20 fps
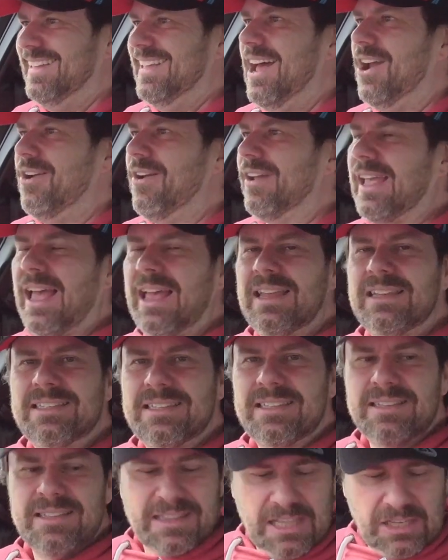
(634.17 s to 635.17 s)
All right,
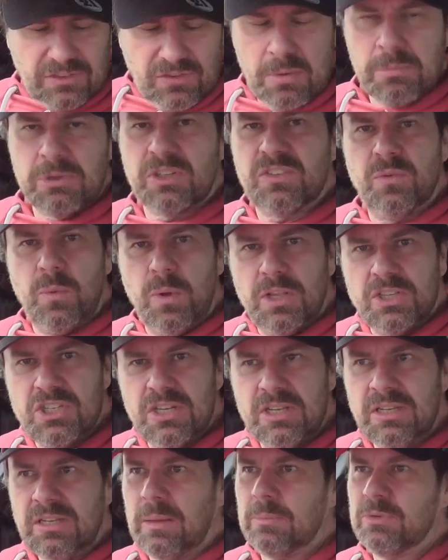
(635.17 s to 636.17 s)
guys, thanks very much for
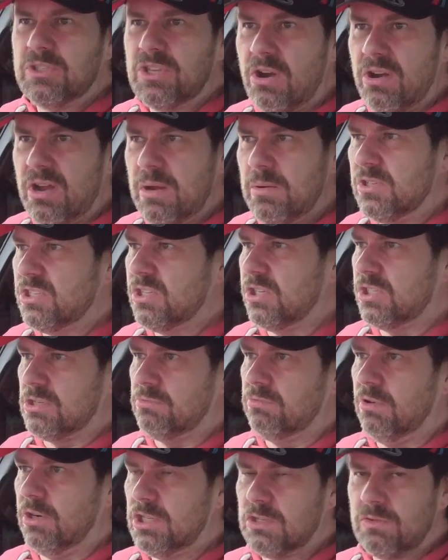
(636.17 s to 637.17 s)
watching. I'm sorry it was such a
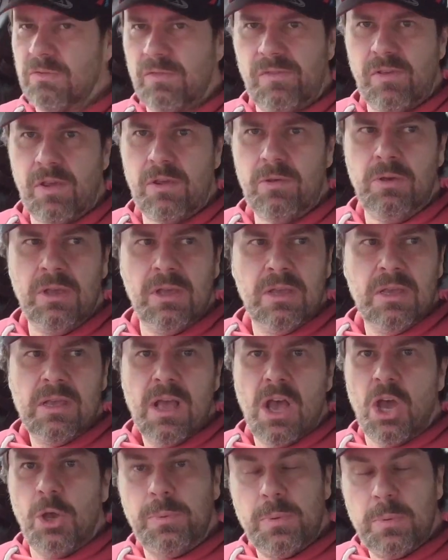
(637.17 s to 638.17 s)
rushed review.
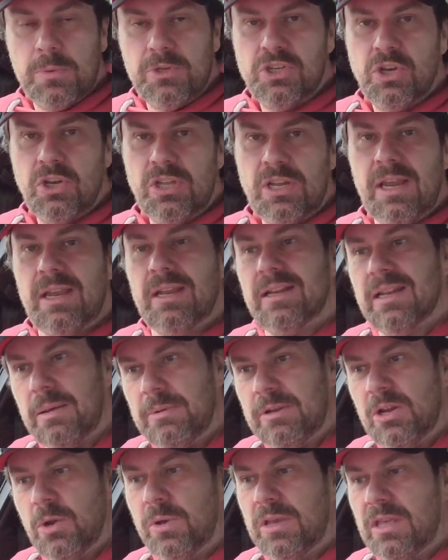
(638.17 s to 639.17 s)
Hope you enjoyed it. Let
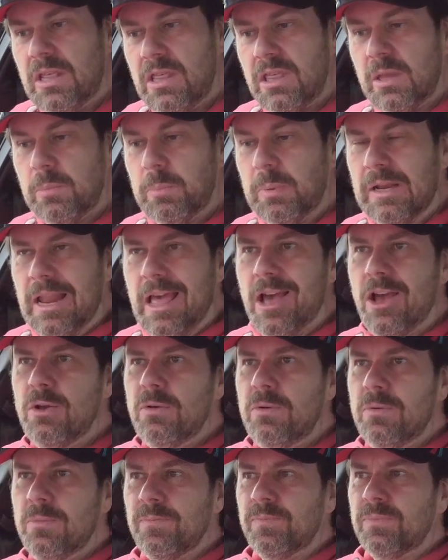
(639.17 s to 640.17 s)
me know what you think below.